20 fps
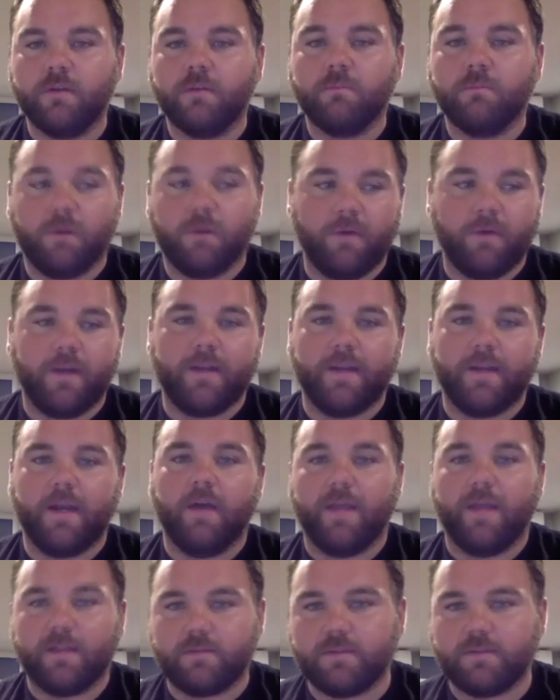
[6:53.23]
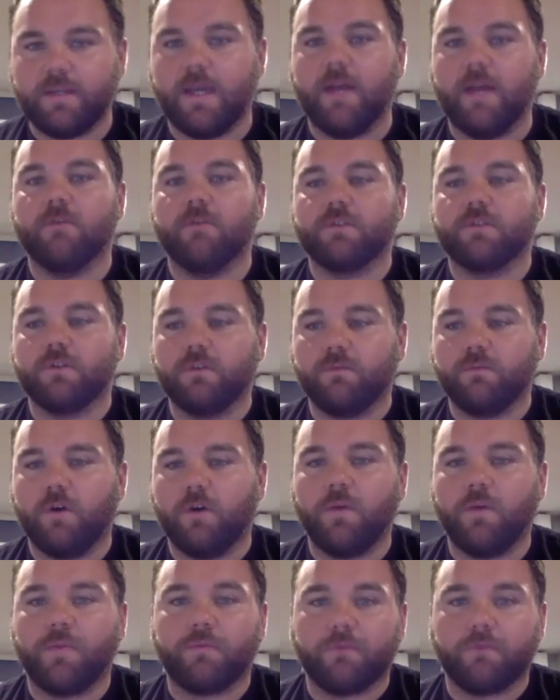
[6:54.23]
but right now that's the average out of
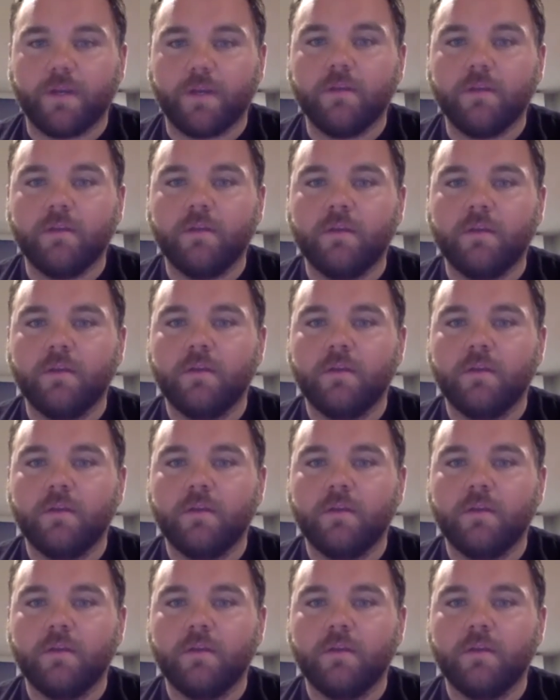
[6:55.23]
all three.